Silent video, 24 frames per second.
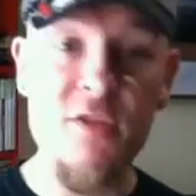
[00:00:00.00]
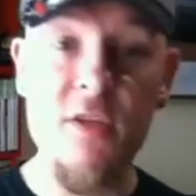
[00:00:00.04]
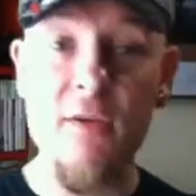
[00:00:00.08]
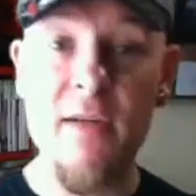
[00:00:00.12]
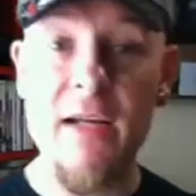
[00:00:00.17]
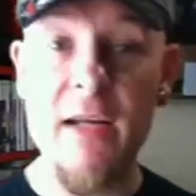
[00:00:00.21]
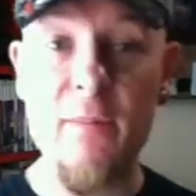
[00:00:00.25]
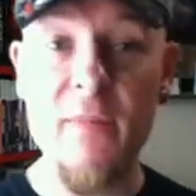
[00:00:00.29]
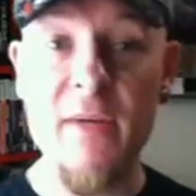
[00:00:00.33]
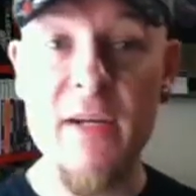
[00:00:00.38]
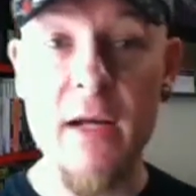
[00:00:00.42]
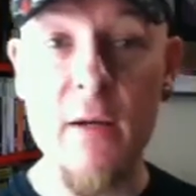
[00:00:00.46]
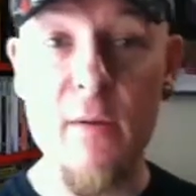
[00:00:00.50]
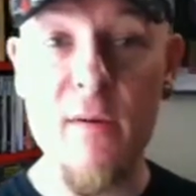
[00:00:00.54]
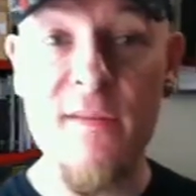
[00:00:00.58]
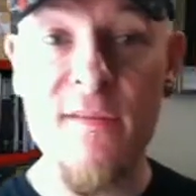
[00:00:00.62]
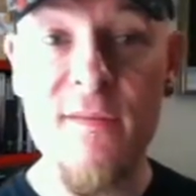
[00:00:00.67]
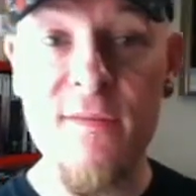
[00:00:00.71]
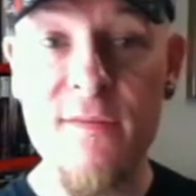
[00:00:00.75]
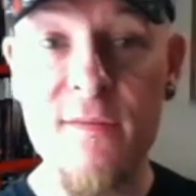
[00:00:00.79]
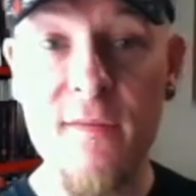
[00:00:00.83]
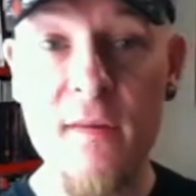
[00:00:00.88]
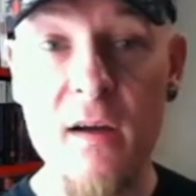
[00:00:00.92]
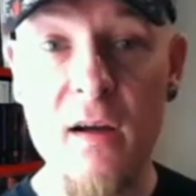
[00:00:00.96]
do let me know
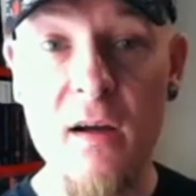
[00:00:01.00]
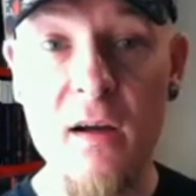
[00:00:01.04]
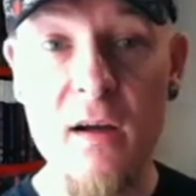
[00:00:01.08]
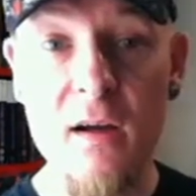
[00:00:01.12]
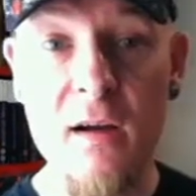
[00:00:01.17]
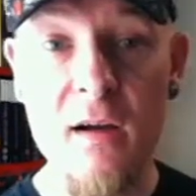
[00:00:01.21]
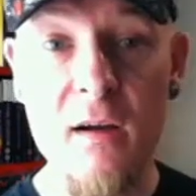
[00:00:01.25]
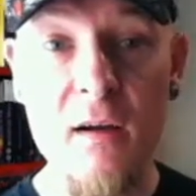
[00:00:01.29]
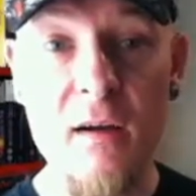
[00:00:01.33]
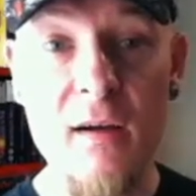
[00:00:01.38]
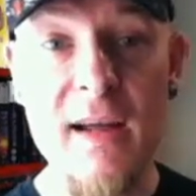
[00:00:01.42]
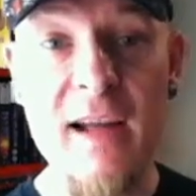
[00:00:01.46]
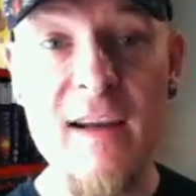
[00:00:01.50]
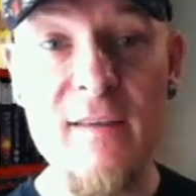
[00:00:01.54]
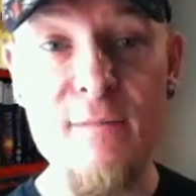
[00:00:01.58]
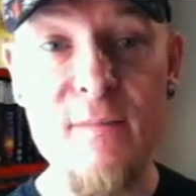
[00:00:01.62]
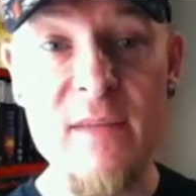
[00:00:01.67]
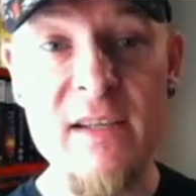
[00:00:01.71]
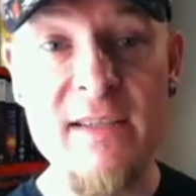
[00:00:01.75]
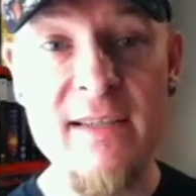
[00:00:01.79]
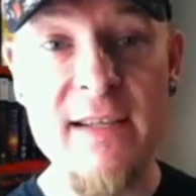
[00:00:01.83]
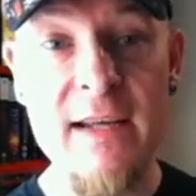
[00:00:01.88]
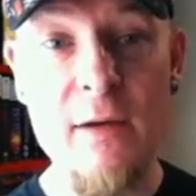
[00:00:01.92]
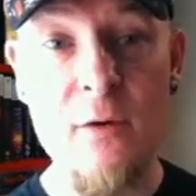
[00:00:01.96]
if I have
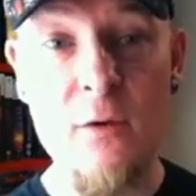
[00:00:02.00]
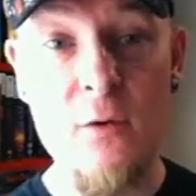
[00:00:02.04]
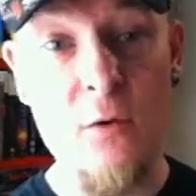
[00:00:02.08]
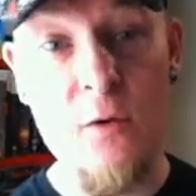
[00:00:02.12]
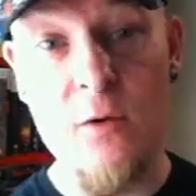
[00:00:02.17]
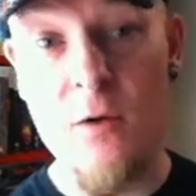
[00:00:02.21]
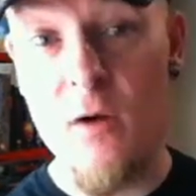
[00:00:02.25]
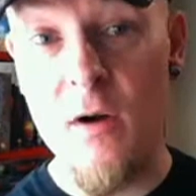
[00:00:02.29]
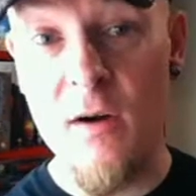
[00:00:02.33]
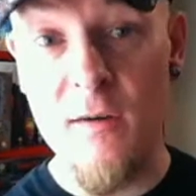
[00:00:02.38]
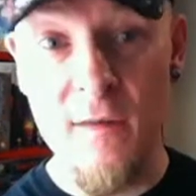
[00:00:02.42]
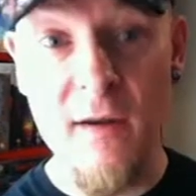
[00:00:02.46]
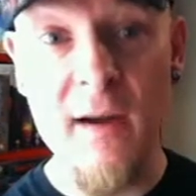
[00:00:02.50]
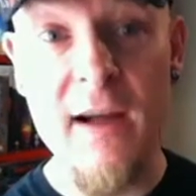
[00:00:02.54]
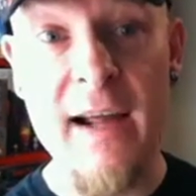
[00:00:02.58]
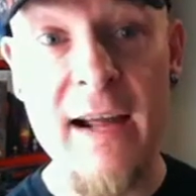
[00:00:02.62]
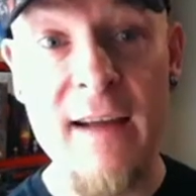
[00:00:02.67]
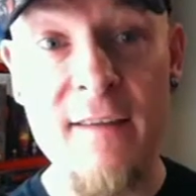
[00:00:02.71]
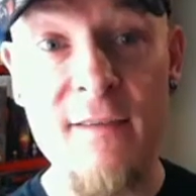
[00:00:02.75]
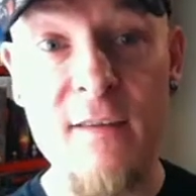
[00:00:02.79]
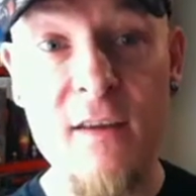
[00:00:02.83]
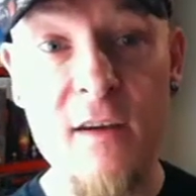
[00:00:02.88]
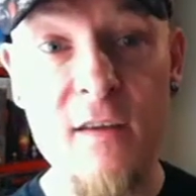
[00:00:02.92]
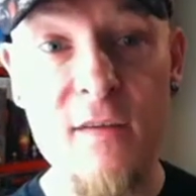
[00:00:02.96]
missed out or I
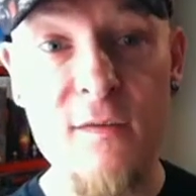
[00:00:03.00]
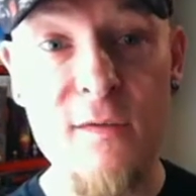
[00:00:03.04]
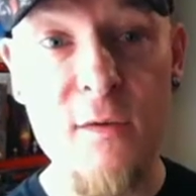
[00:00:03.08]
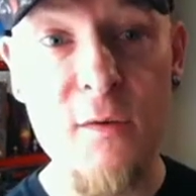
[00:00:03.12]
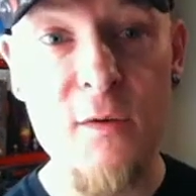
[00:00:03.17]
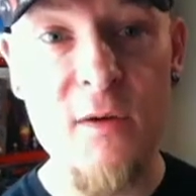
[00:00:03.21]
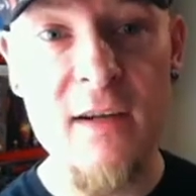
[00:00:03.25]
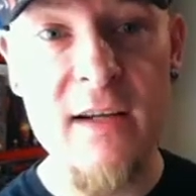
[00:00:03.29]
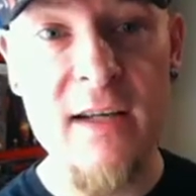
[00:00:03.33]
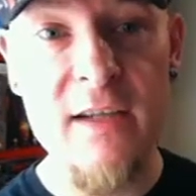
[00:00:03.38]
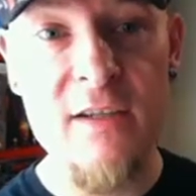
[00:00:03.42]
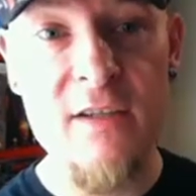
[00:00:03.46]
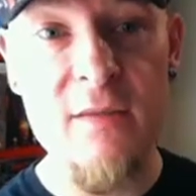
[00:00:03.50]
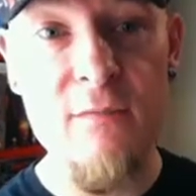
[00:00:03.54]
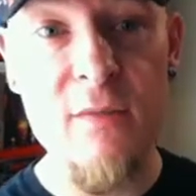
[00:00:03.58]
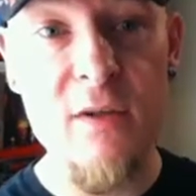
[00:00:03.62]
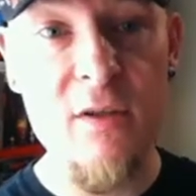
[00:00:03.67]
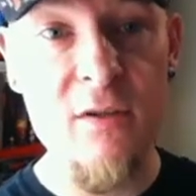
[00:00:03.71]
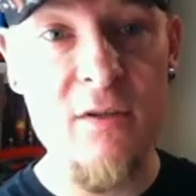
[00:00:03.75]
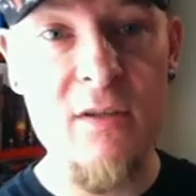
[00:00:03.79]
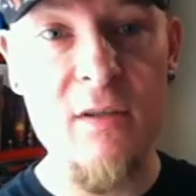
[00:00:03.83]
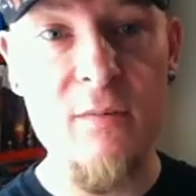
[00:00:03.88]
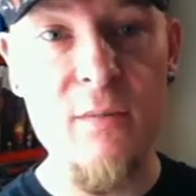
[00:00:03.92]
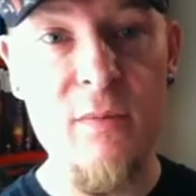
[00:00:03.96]
have got the full collection,
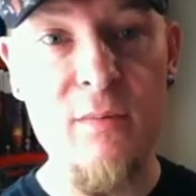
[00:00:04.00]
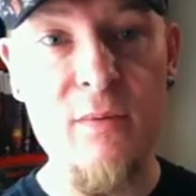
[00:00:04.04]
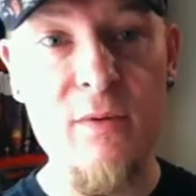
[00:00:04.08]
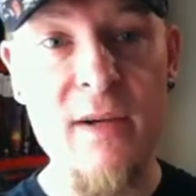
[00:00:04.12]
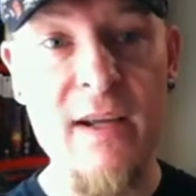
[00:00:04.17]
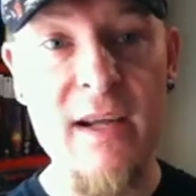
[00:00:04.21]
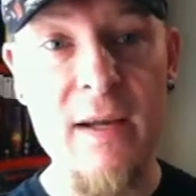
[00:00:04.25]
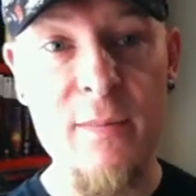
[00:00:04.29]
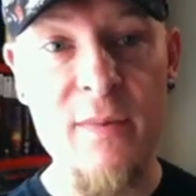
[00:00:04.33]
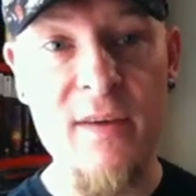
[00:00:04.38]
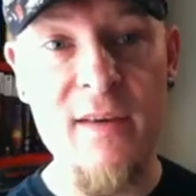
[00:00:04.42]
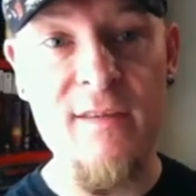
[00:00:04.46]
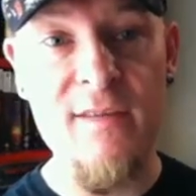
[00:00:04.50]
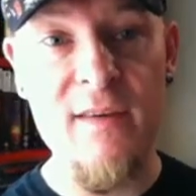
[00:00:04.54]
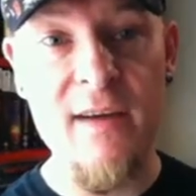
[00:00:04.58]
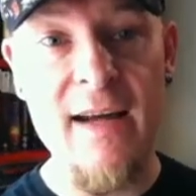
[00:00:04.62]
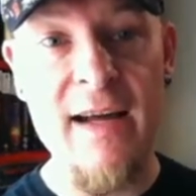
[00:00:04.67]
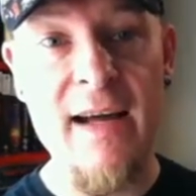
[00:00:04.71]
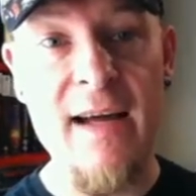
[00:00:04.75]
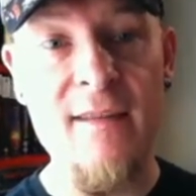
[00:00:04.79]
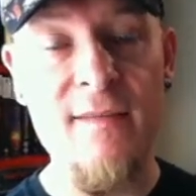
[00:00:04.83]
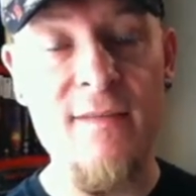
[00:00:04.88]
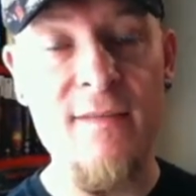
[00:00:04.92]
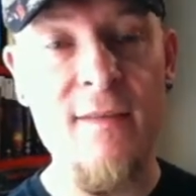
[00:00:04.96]
because I'll be pretty happy if I
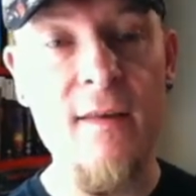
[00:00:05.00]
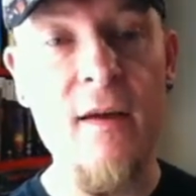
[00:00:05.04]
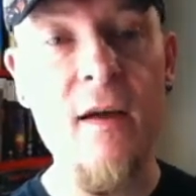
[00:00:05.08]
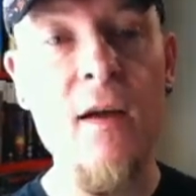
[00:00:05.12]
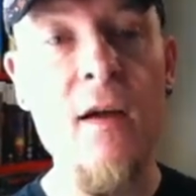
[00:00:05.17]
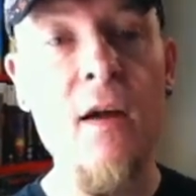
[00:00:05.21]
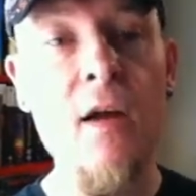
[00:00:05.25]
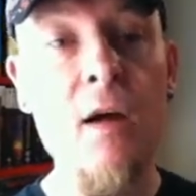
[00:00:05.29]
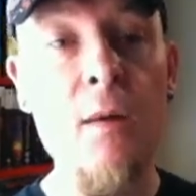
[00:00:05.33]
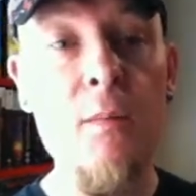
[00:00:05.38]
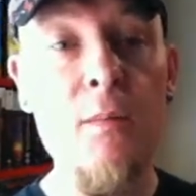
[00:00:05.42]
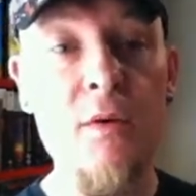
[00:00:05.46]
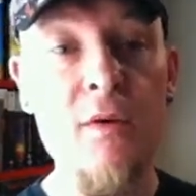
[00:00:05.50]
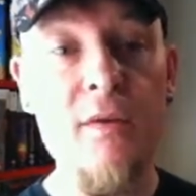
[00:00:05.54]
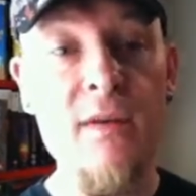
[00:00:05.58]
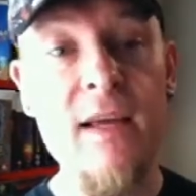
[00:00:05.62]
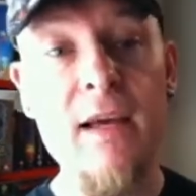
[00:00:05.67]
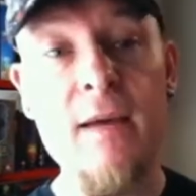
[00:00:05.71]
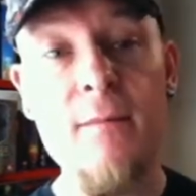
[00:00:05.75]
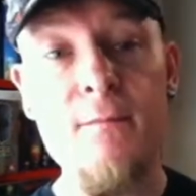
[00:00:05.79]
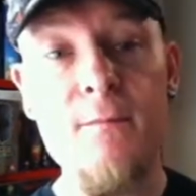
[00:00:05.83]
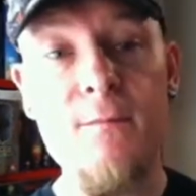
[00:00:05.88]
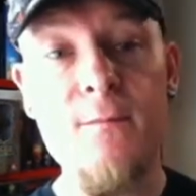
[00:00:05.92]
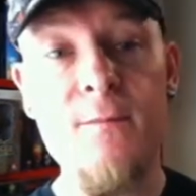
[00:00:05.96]
have. But
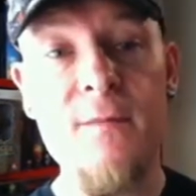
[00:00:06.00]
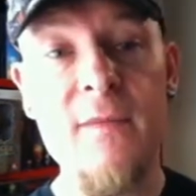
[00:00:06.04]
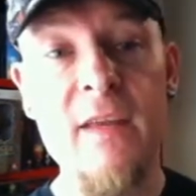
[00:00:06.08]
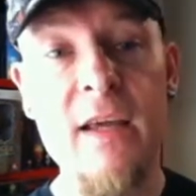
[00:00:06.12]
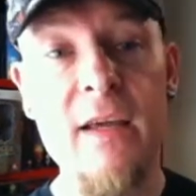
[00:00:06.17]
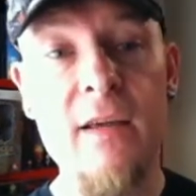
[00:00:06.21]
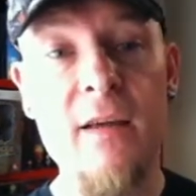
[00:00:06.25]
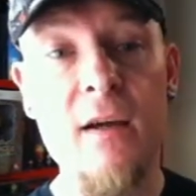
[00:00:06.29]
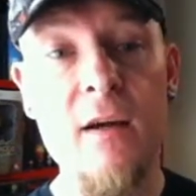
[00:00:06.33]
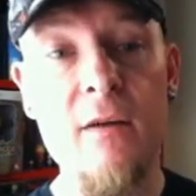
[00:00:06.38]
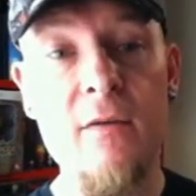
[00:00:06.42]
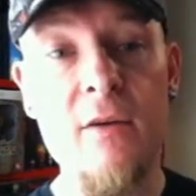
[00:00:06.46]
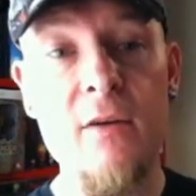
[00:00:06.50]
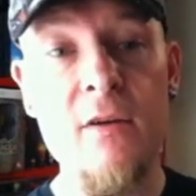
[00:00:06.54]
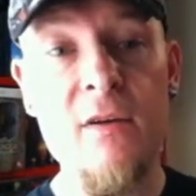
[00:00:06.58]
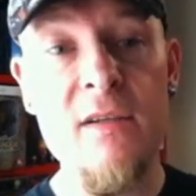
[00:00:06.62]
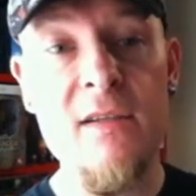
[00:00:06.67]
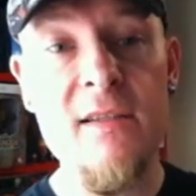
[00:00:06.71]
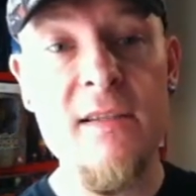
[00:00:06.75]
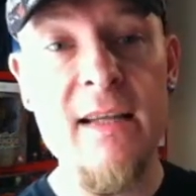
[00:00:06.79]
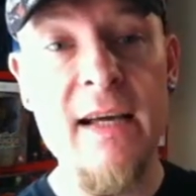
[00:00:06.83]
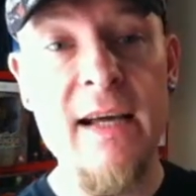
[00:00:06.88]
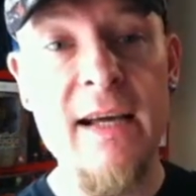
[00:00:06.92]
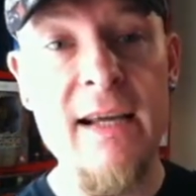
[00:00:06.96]
yeah, there you go
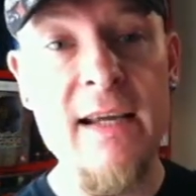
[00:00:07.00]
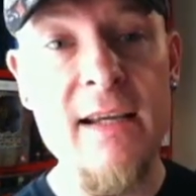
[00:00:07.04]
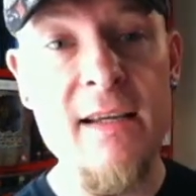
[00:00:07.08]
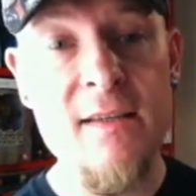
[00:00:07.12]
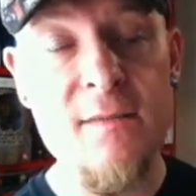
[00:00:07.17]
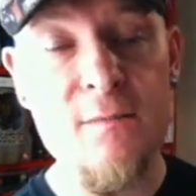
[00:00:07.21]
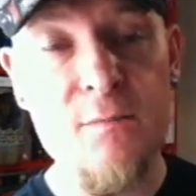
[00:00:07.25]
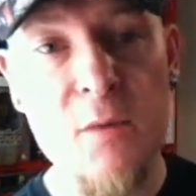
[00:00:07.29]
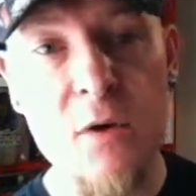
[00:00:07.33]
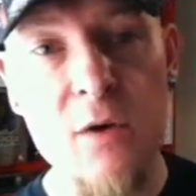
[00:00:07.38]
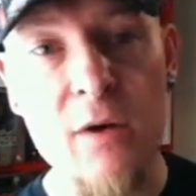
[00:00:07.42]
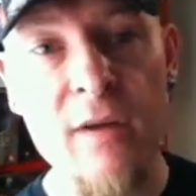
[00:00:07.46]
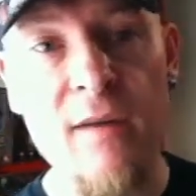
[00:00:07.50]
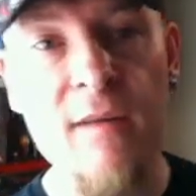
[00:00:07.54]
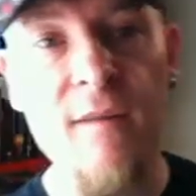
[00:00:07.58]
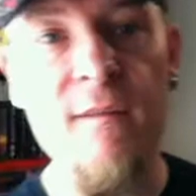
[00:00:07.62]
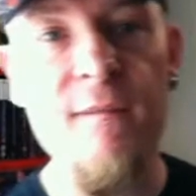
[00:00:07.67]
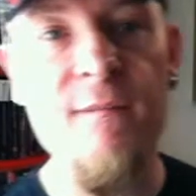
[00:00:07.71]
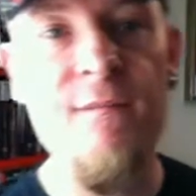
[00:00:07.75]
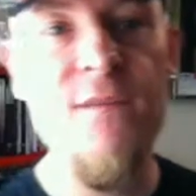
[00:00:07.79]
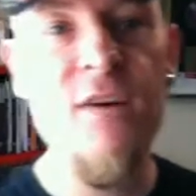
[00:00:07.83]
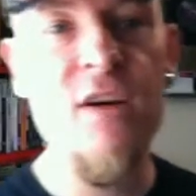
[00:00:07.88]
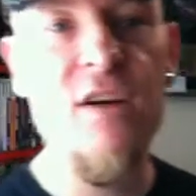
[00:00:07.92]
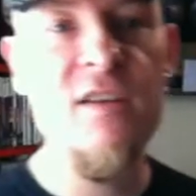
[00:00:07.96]
guys, that is my
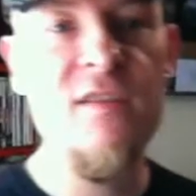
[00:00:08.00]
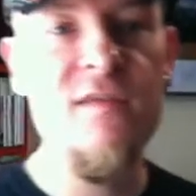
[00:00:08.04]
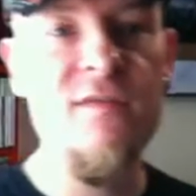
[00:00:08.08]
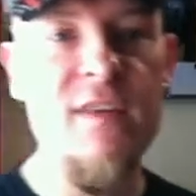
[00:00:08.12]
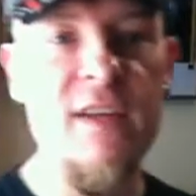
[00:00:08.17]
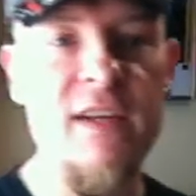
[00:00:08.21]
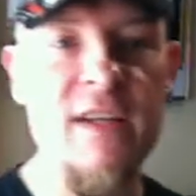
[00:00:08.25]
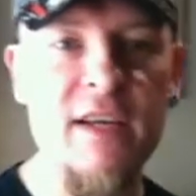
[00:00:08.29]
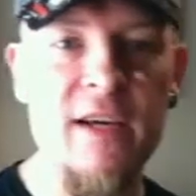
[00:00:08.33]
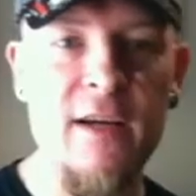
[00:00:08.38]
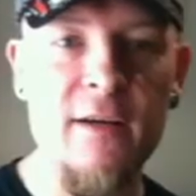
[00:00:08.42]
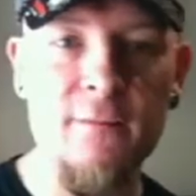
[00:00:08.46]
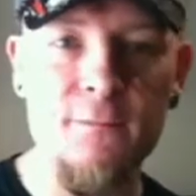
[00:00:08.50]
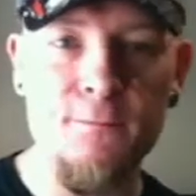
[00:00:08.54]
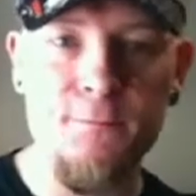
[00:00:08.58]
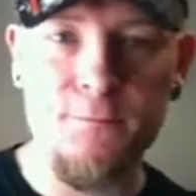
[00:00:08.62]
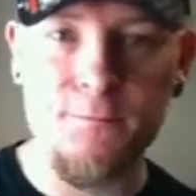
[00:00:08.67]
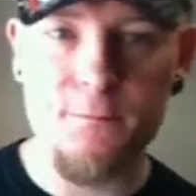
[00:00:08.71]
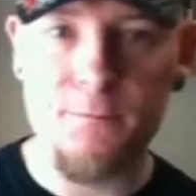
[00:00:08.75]
first video